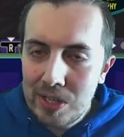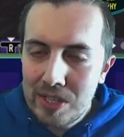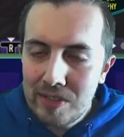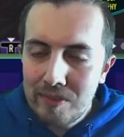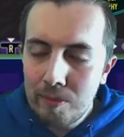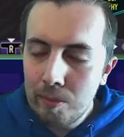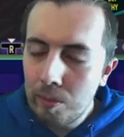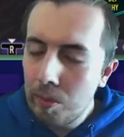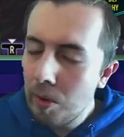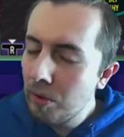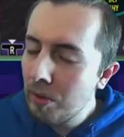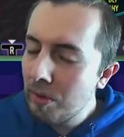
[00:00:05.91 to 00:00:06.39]
and
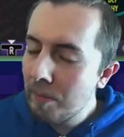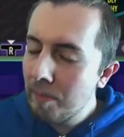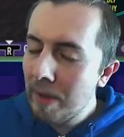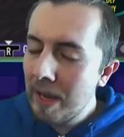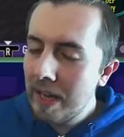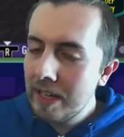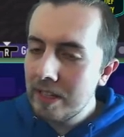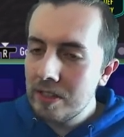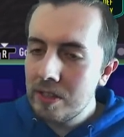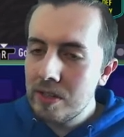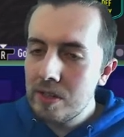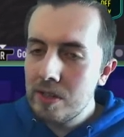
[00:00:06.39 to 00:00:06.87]
welcome back
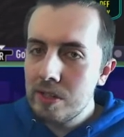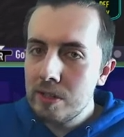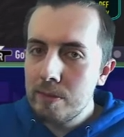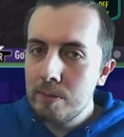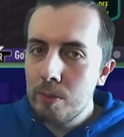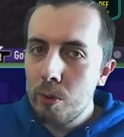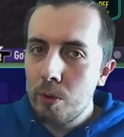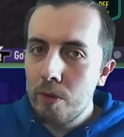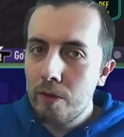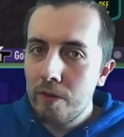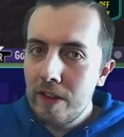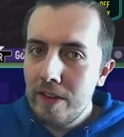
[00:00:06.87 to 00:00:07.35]
to some
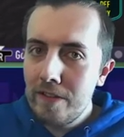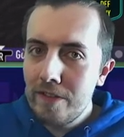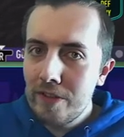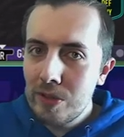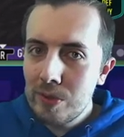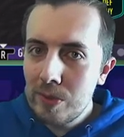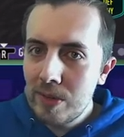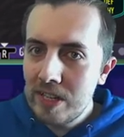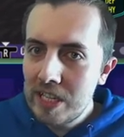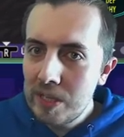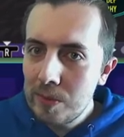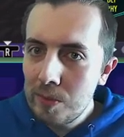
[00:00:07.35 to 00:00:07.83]
more FIFA
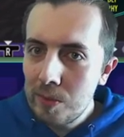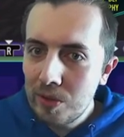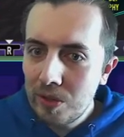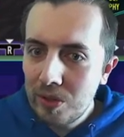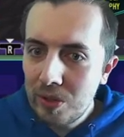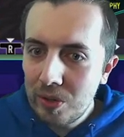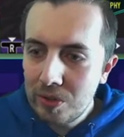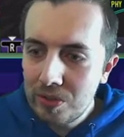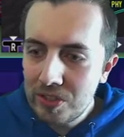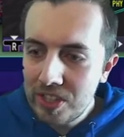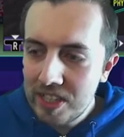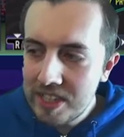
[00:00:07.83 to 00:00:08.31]
21
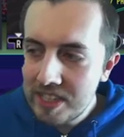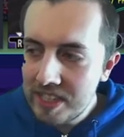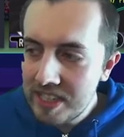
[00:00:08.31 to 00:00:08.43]
content.